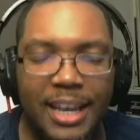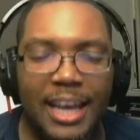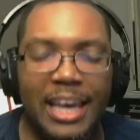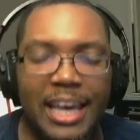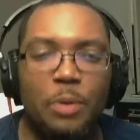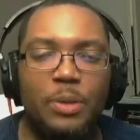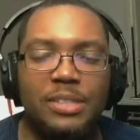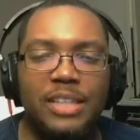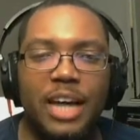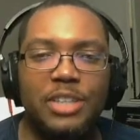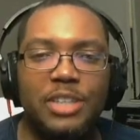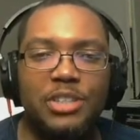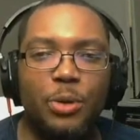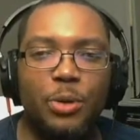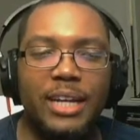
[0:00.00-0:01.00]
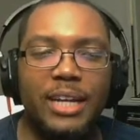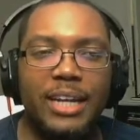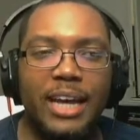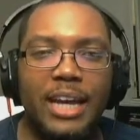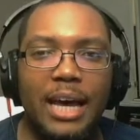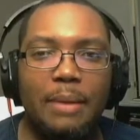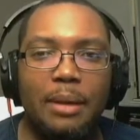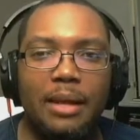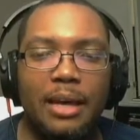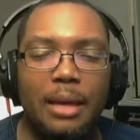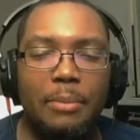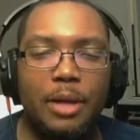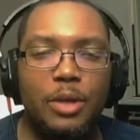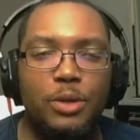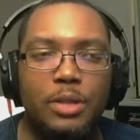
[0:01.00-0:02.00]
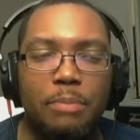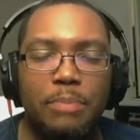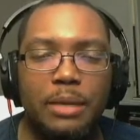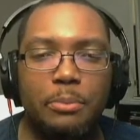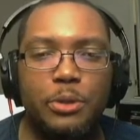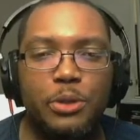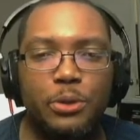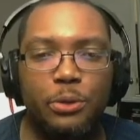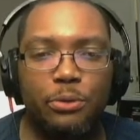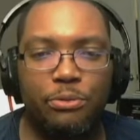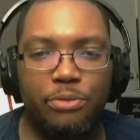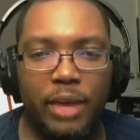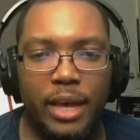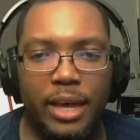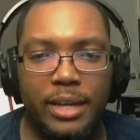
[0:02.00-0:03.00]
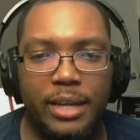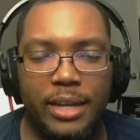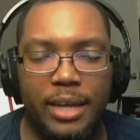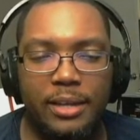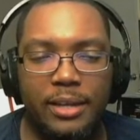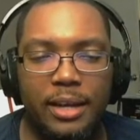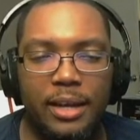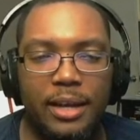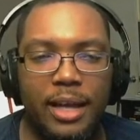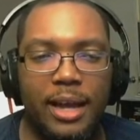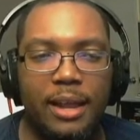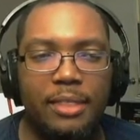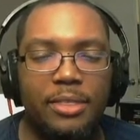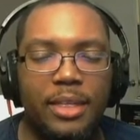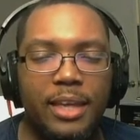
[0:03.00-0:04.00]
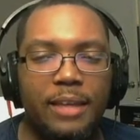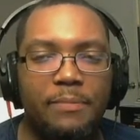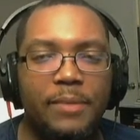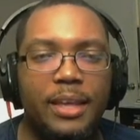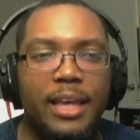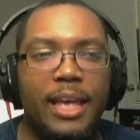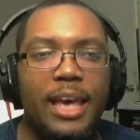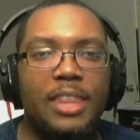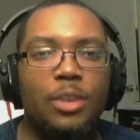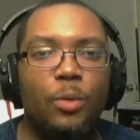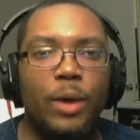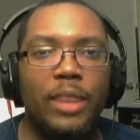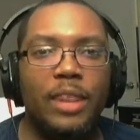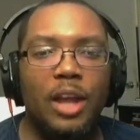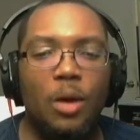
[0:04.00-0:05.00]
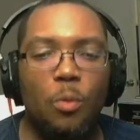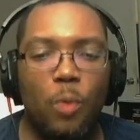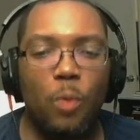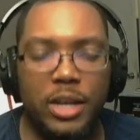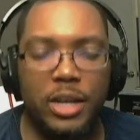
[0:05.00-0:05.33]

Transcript: It was not short, and I'm not usually a big musical fan, kind of thing. And the way that I watched